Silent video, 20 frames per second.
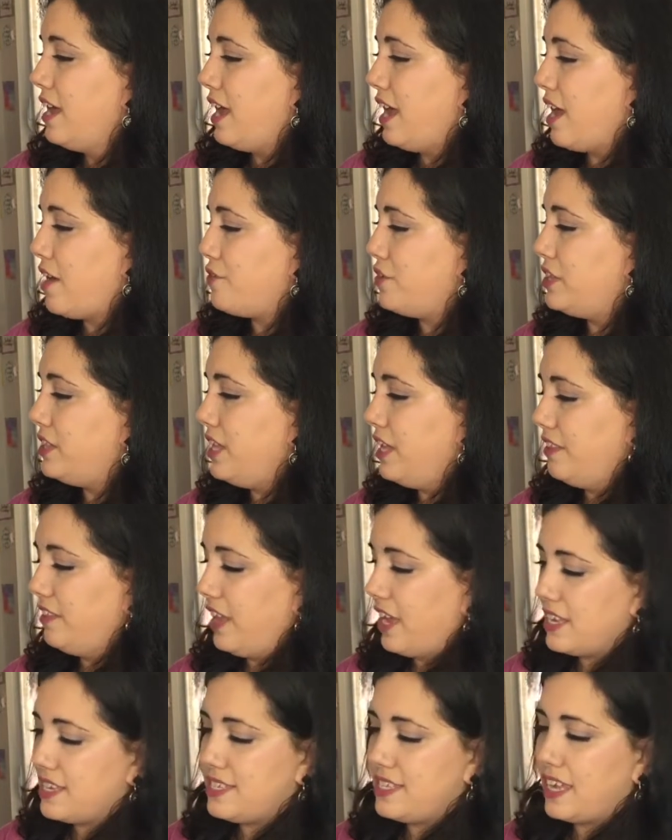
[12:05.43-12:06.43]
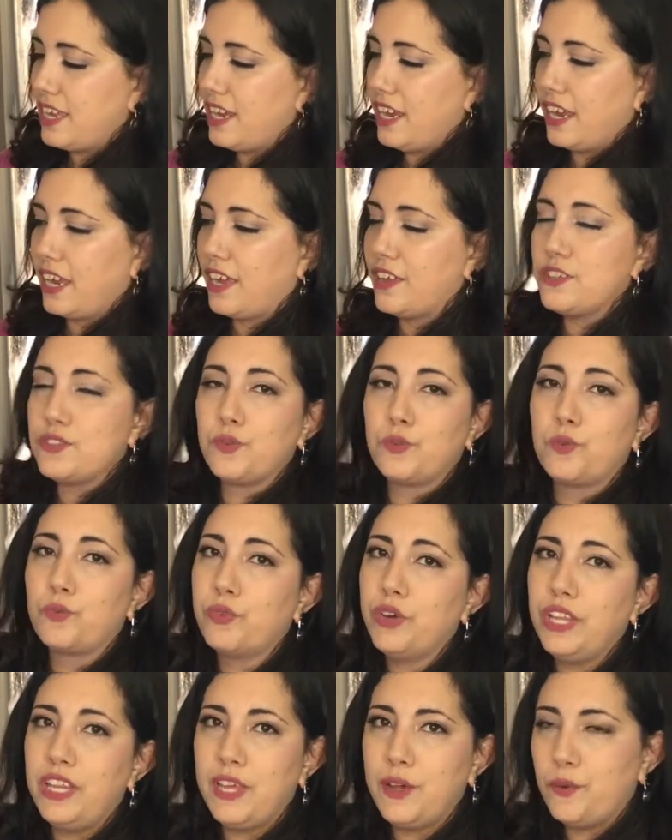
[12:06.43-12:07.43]
Everything, the aesthetic is
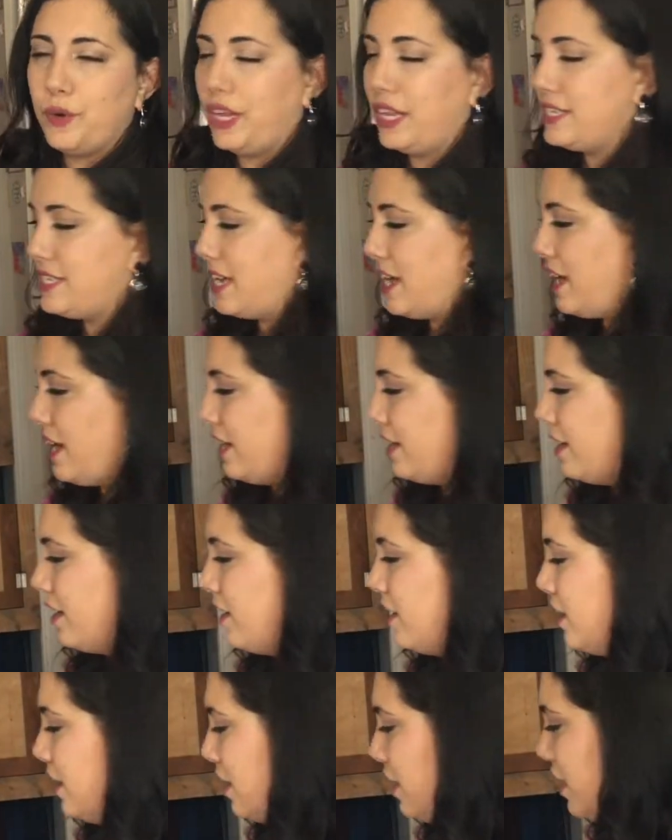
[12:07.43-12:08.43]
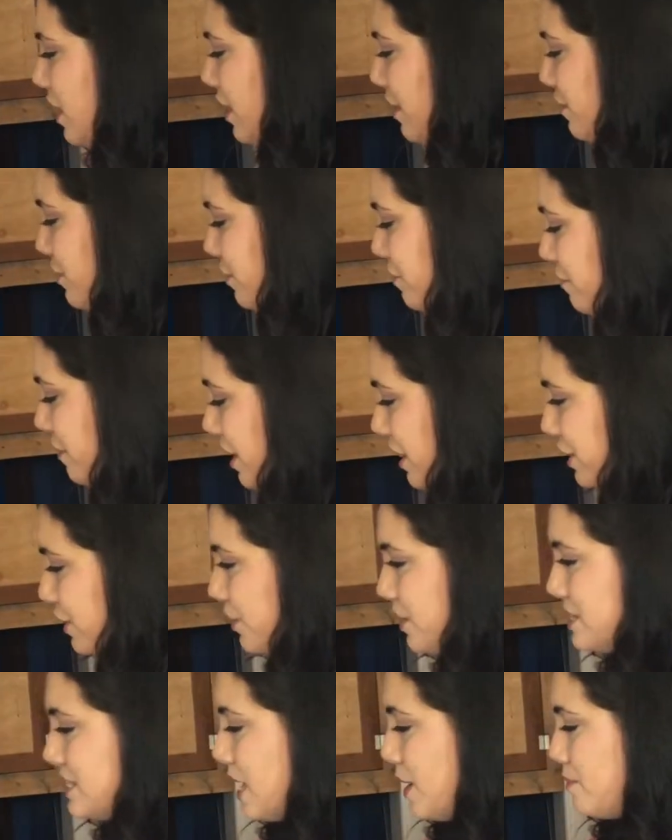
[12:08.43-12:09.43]
really well done. Uh, the value
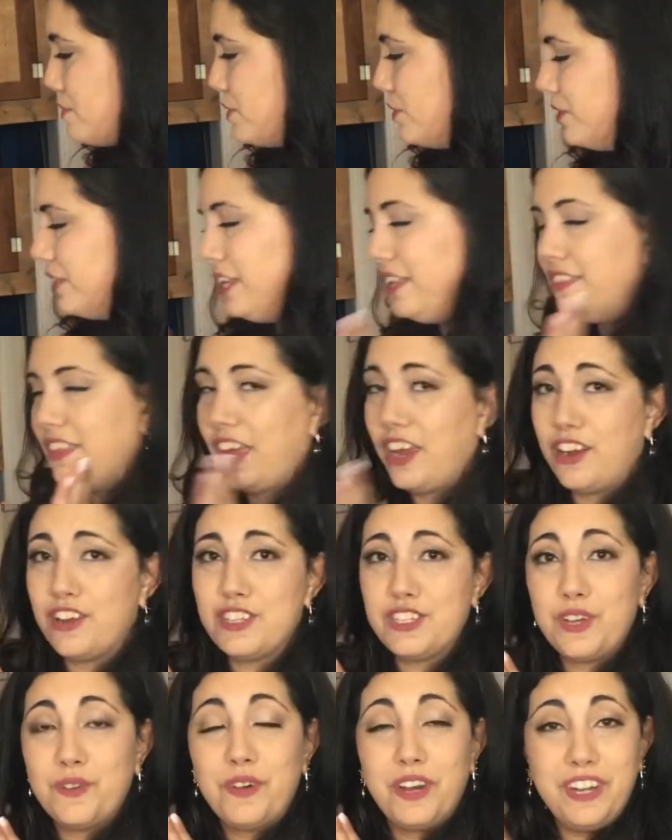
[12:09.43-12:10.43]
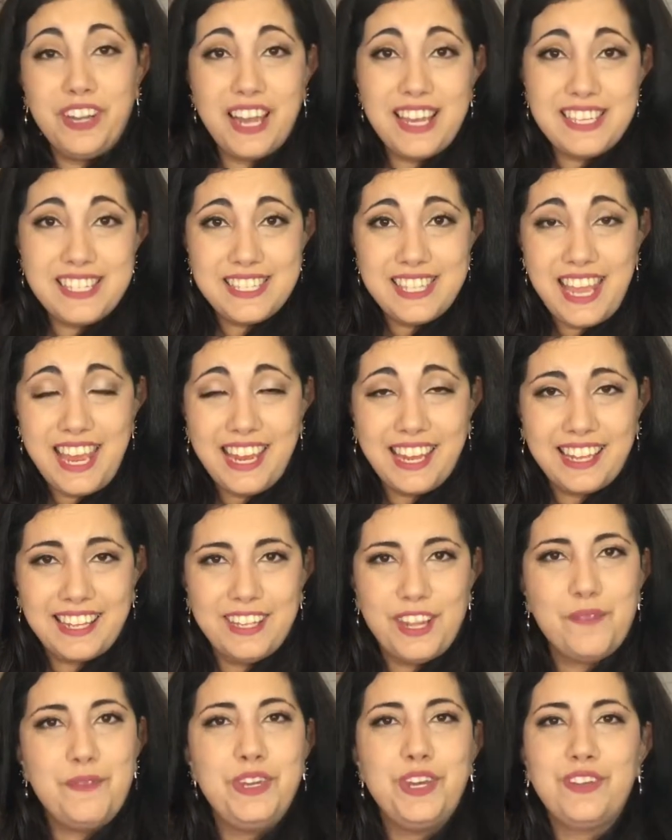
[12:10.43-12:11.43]
is absolutely there. So what do you guys think?
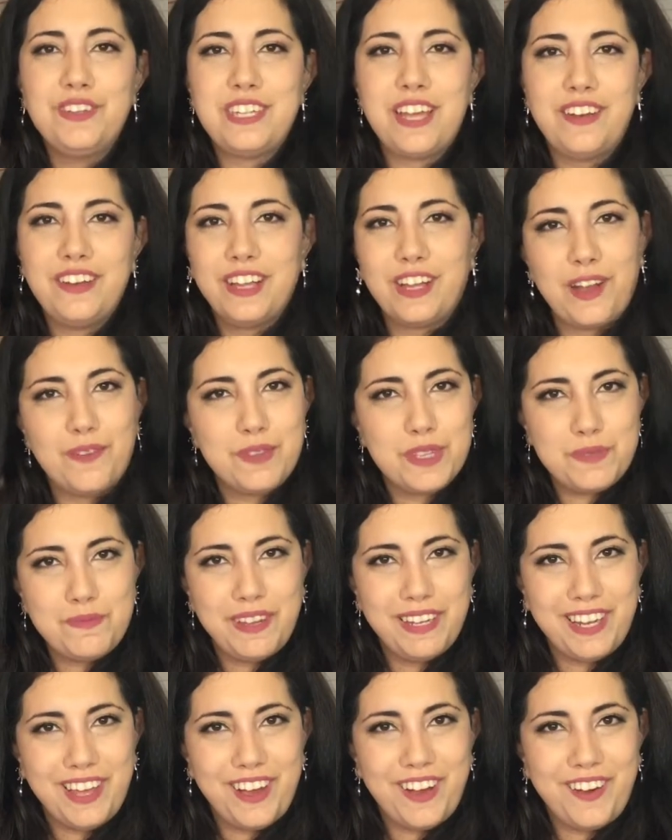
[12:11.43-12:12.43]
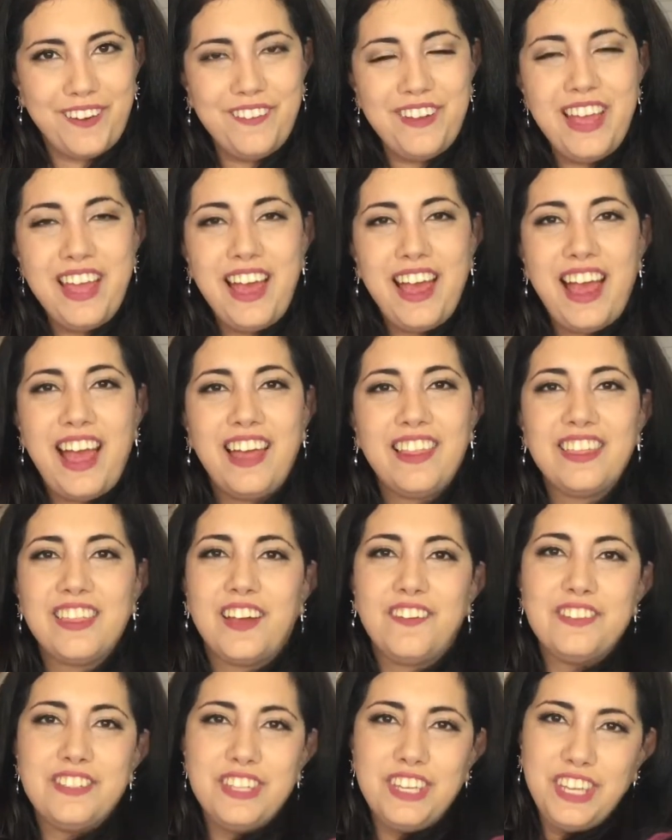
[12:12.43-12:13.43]
Let me know down in the comments below. I'd
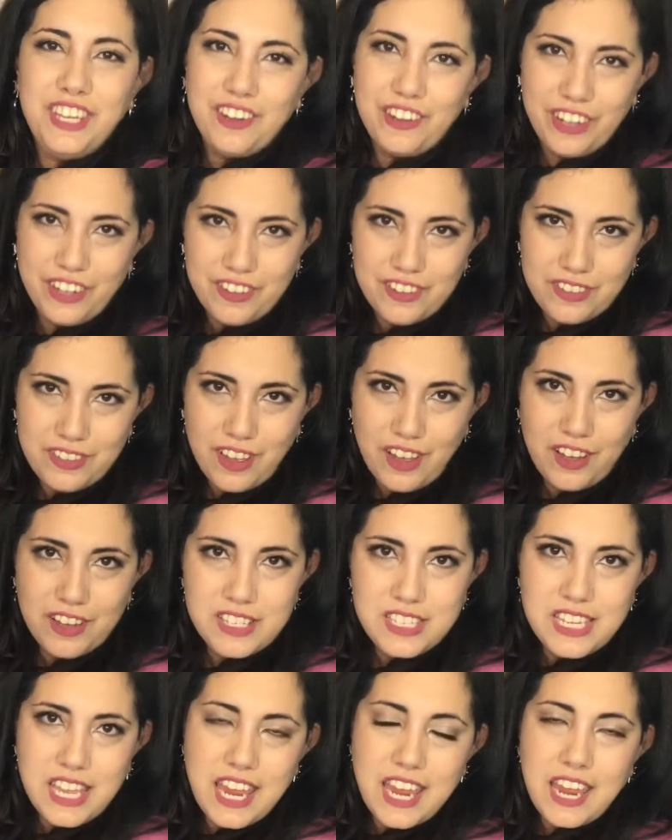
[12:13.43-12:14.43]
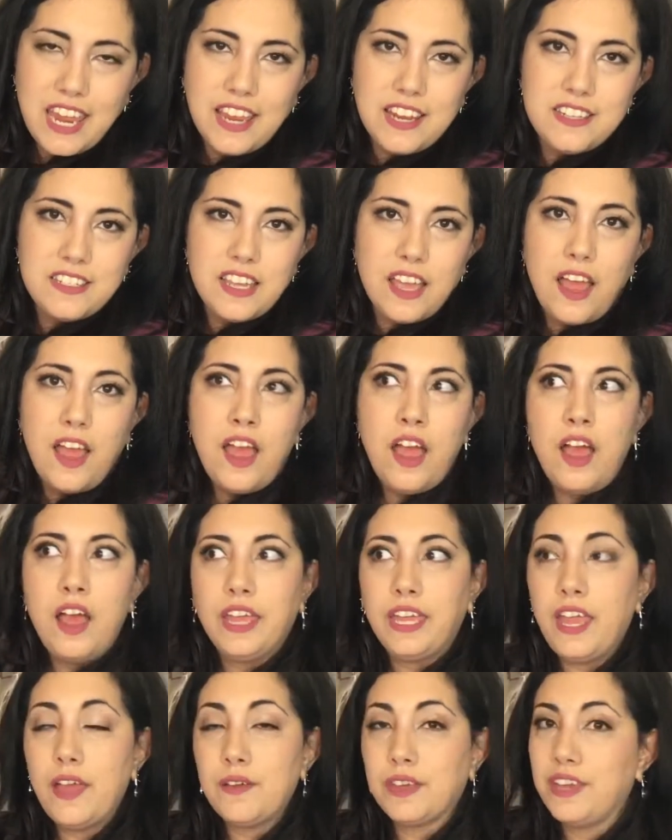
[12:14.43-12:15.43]
love to hear your thoughts. And
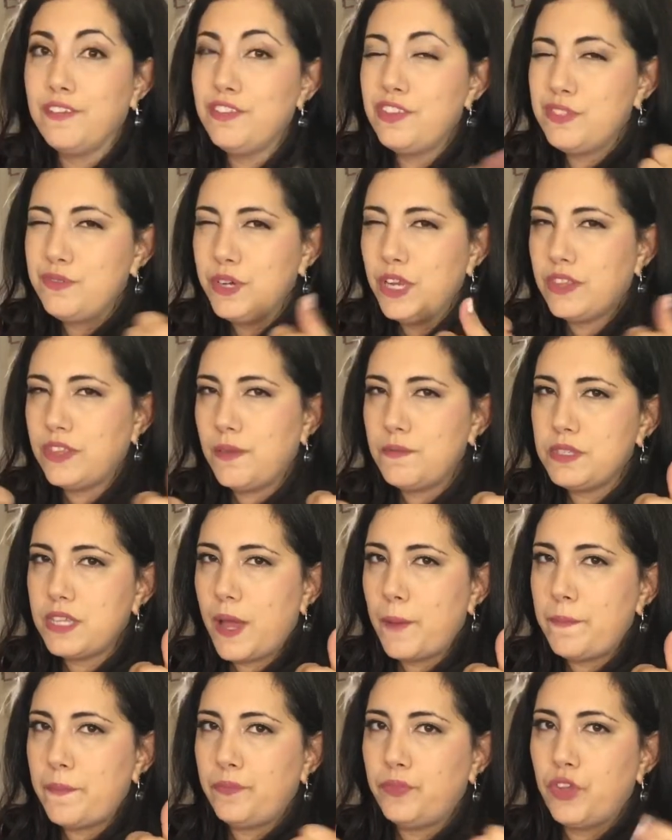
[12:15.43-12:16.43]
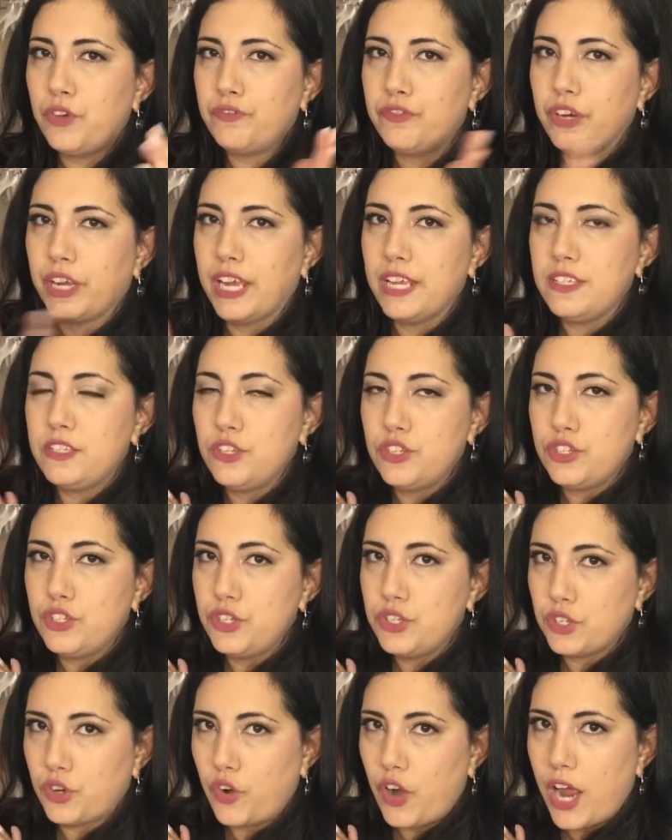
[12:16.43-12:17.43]
yeah, give this video a thumbs up. Don't forget to
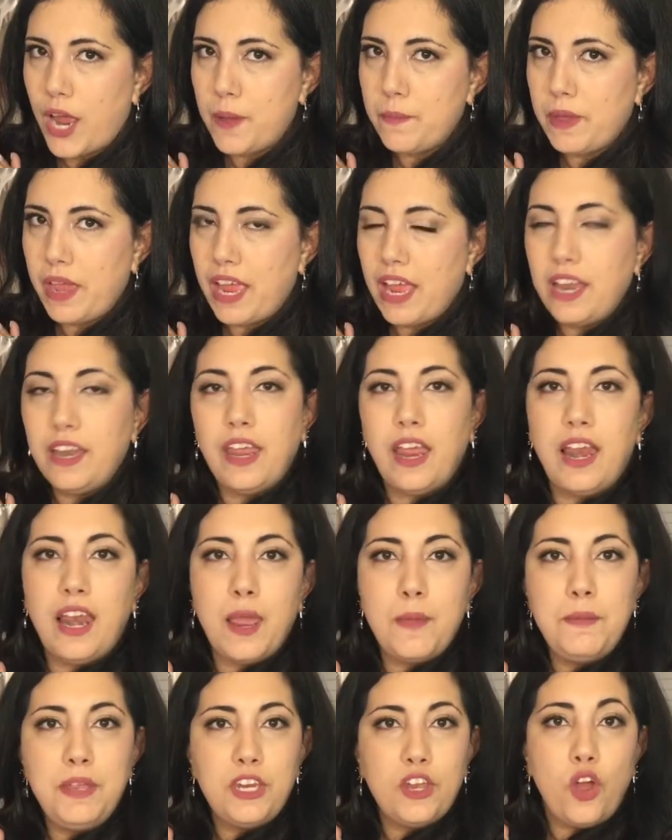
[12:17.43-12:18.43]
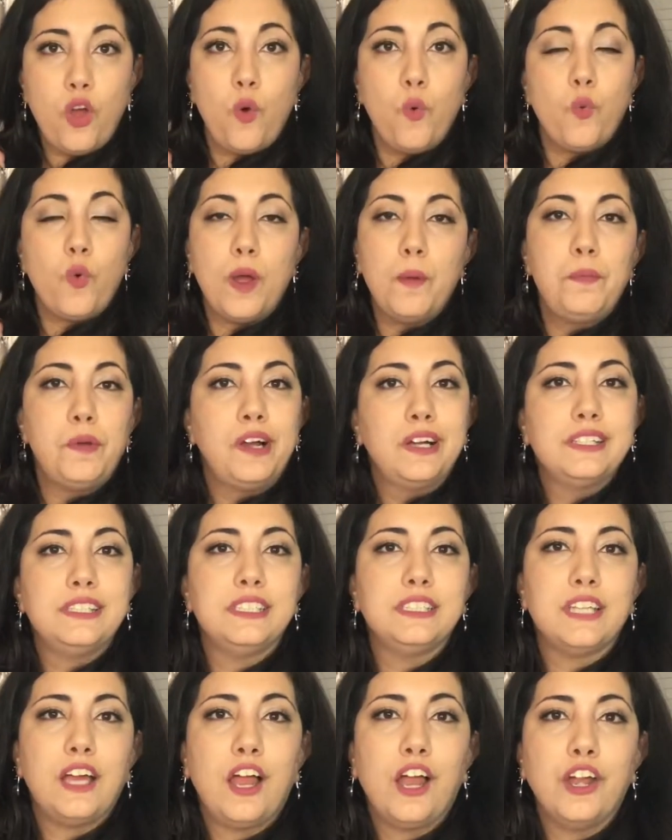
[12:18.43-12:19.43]
subscribe and let me know what
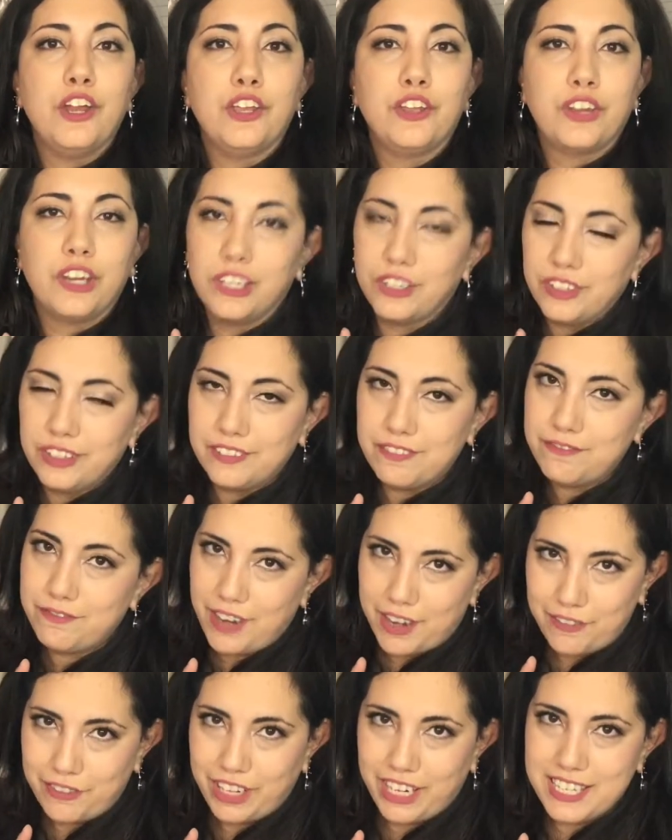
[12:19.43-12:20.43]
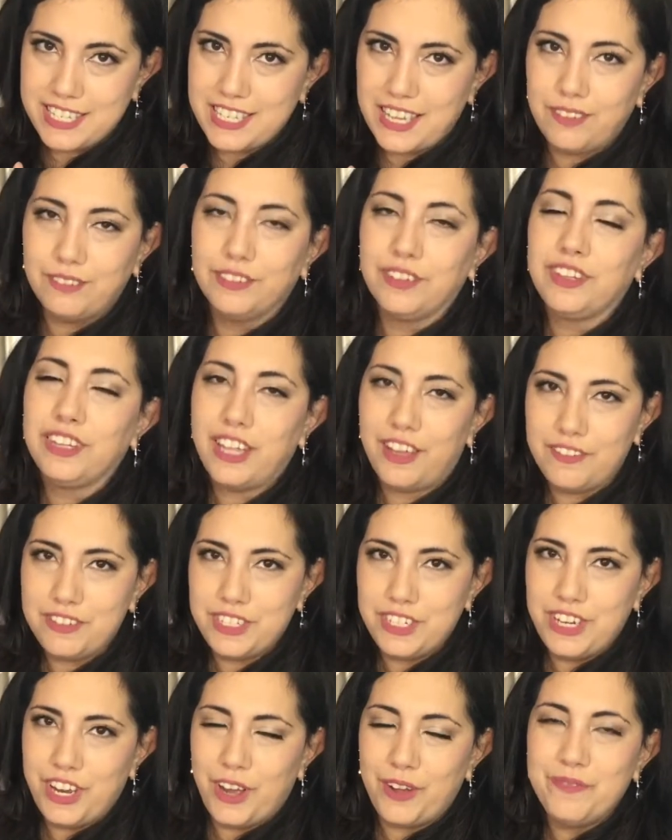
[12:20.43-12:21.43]
boxes are your current favorites. I would love
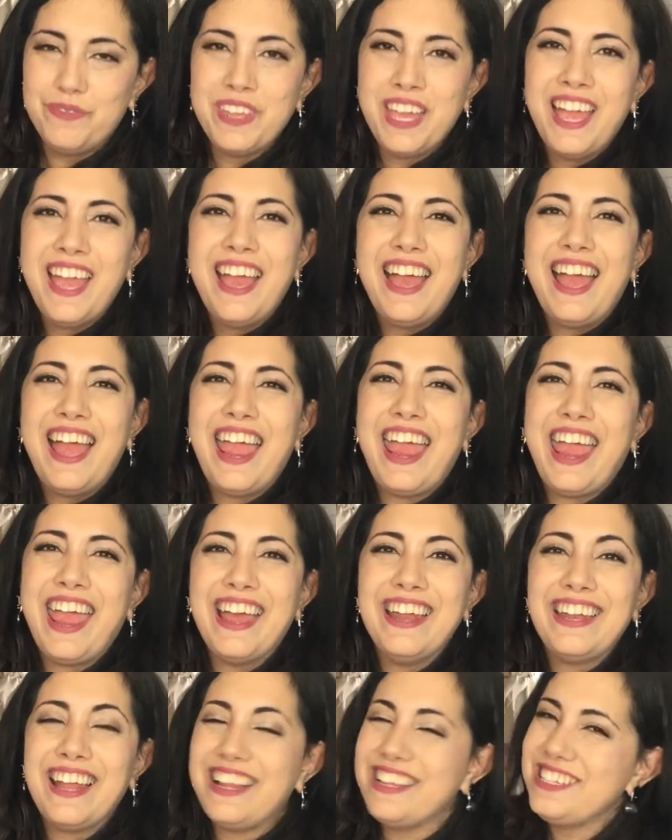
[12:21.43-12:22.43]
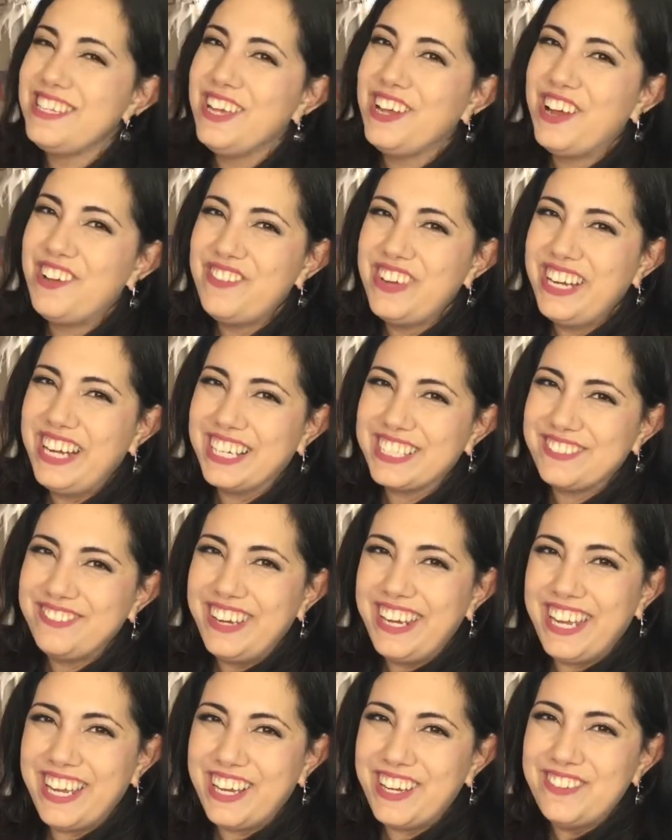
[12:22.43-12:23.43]
to know. And I'll see you on my next
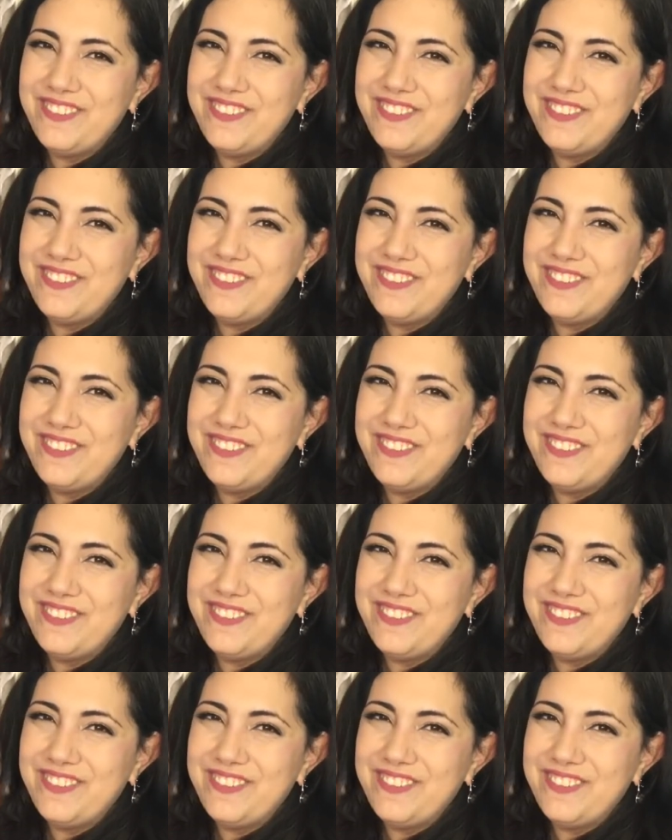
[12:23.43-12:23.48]
video.